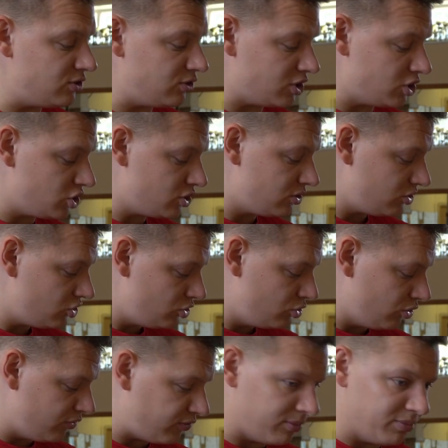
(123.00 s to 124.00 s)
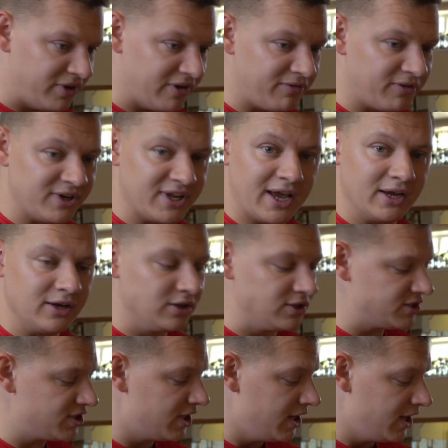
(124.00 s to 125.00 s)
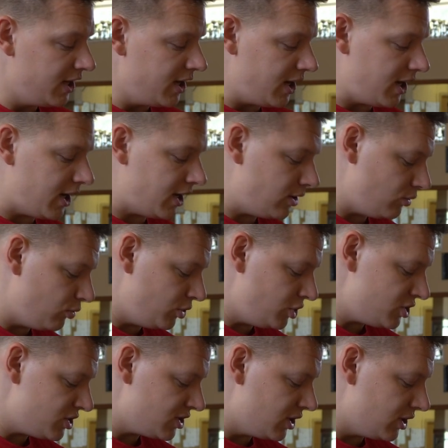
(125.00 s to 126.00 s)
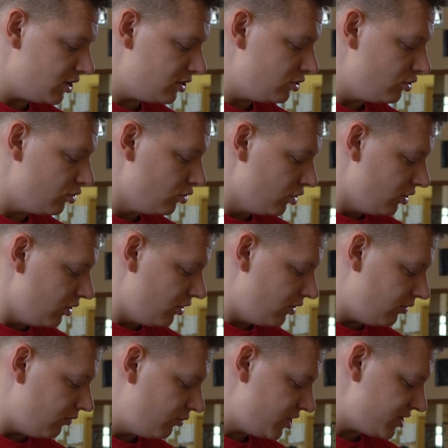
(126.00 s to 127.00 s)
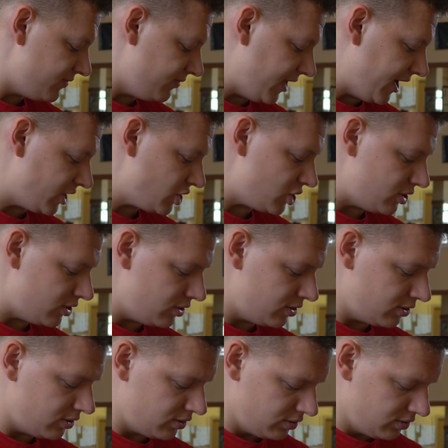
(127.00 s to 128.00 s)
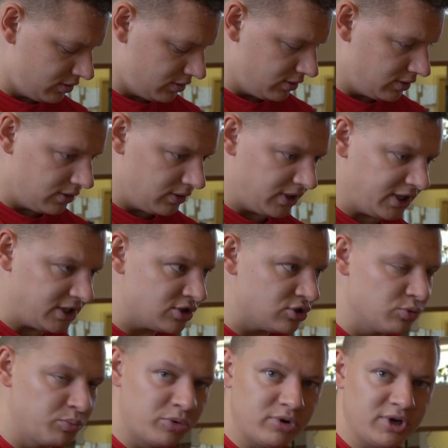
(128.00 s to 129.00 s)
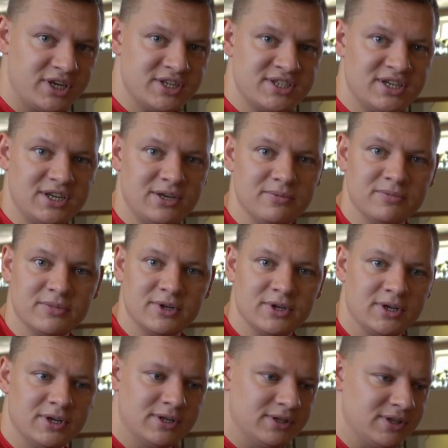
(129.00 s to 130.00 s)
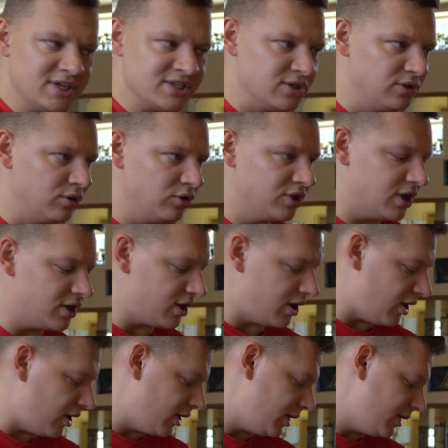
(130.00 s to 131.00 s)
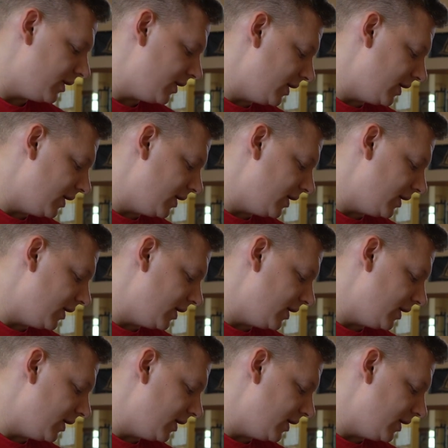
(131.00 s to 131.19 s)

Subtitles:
You can do it from different angles. And we're just gonna do wrist flexion. Like super easy, doesn't look that hard.